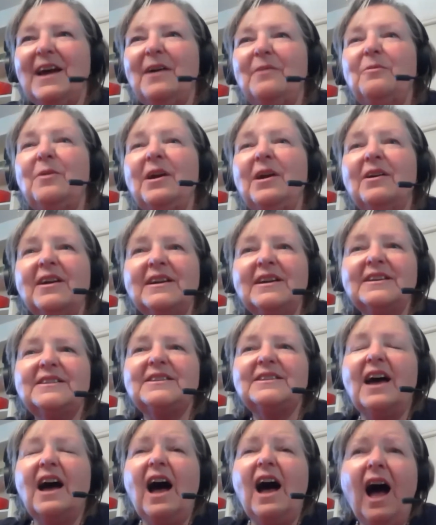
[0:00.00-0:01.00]

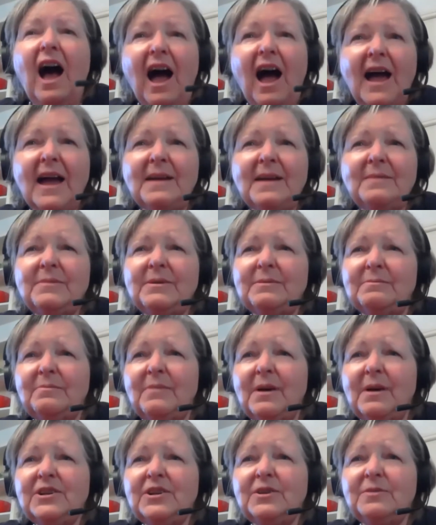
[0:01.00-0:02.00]
whereas I'm
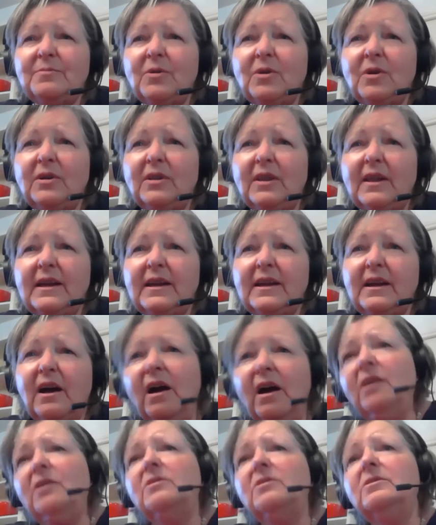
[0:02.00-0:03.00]
much more like,
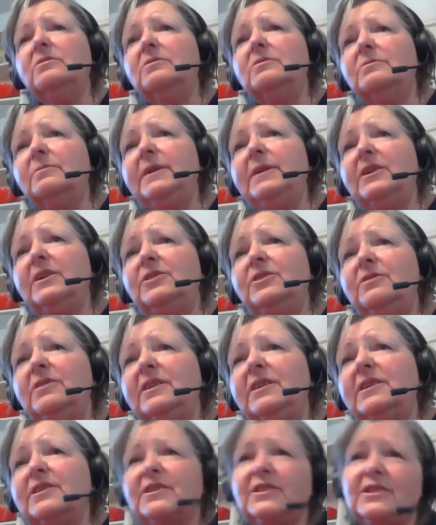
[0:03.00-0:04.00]
oh, we could do
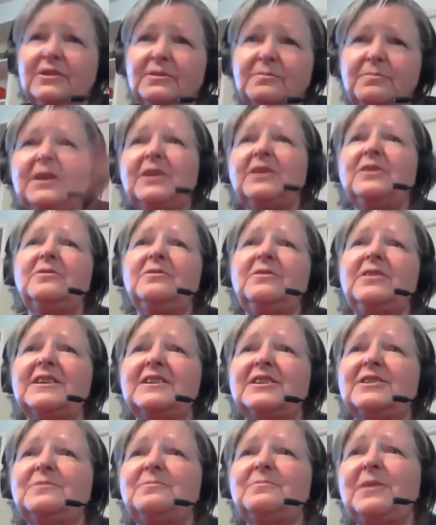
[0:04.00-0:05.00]
this, we could do
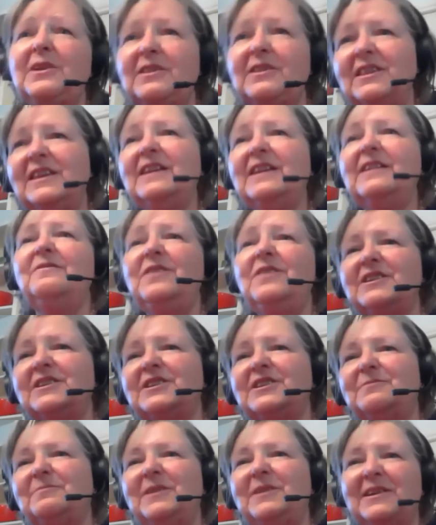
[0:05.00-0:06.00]
this, we could think of
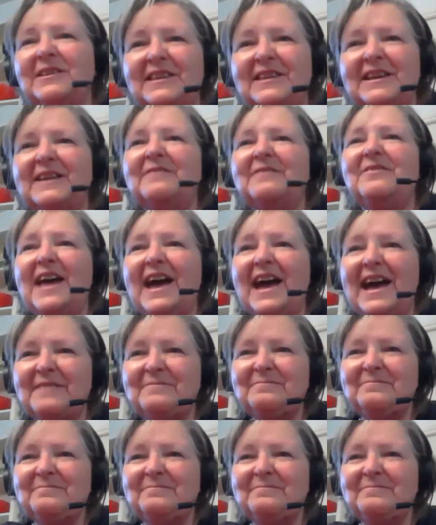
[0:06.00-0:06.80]
this, we could think of that.